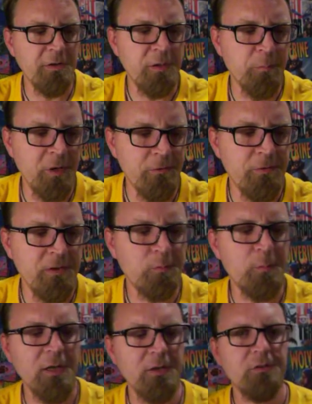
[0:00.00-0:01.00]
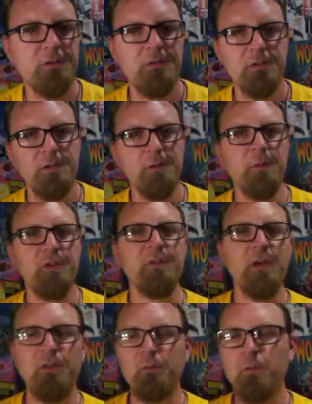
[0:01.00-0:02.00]
in my face mask, in my
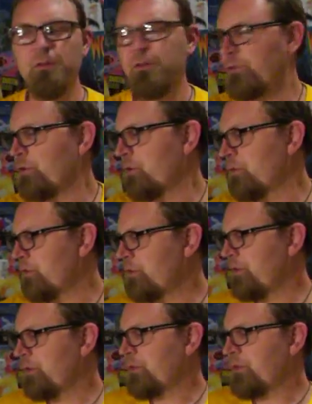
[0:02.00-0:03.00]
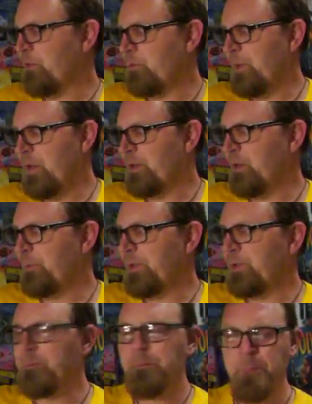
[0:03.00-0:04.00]
ties once church starts back up
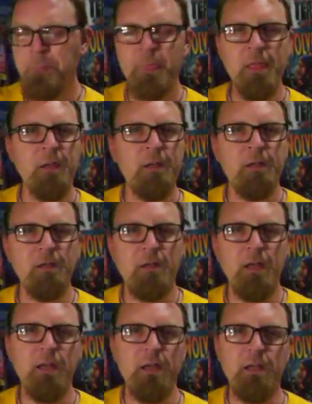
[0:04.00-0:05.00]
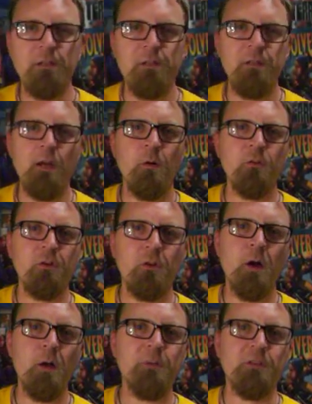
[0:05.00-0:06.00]
again. And now onto
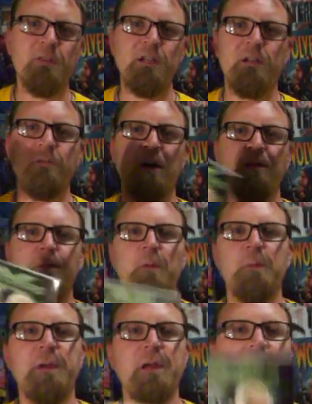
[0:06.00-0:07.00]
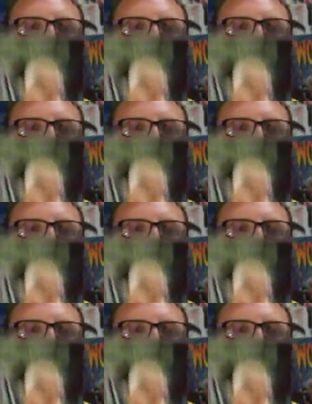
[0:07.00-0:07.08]
comics that I've got from the mail.